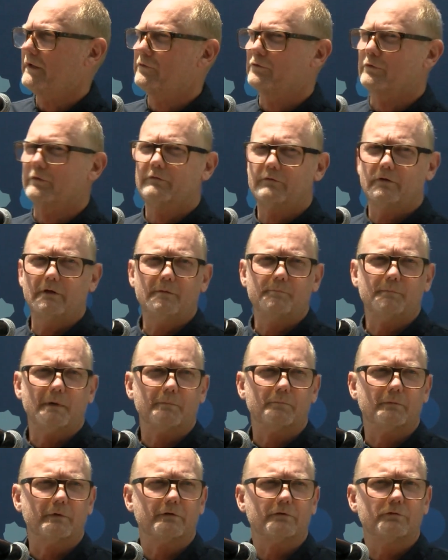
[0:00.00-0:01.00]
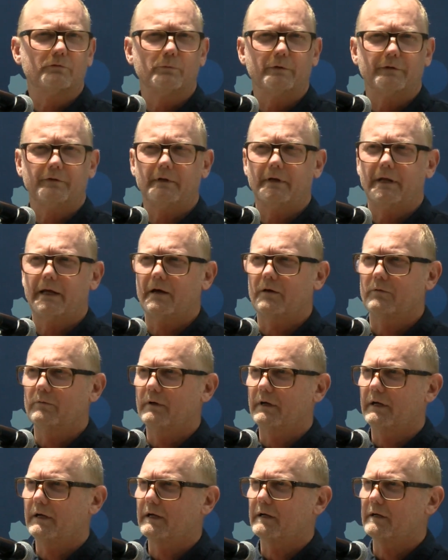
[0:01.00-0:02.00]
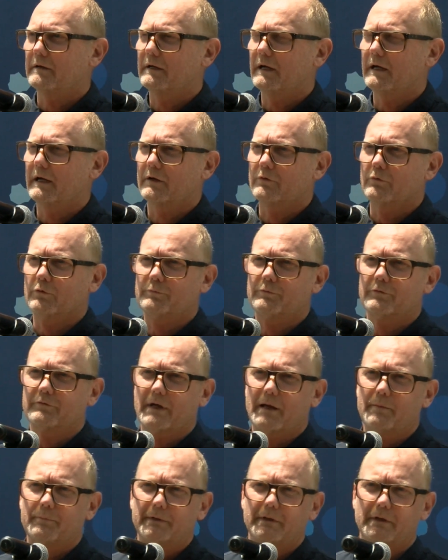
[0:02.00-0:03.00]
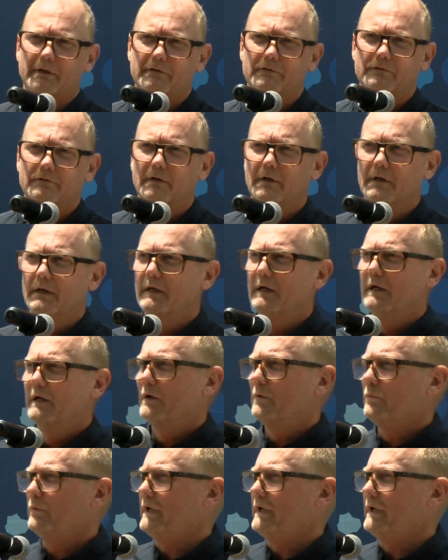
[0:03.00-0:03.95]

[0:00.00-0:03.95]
McKellar said rather than relying on social media to launch them,